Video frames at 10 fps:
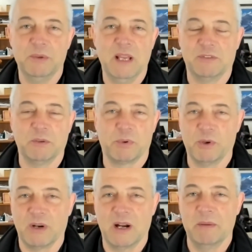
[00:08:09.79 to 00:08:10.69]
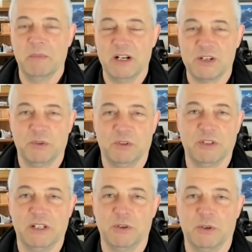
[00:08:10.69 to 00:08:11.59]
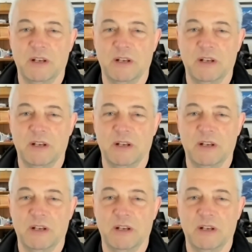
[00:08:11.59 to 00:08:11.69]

You have to program the module for the door.